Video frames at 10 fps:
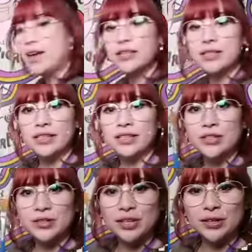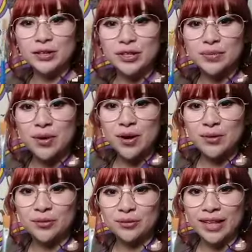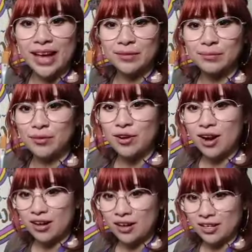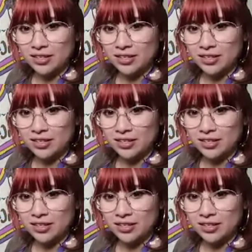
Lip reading: still using your small flat brush.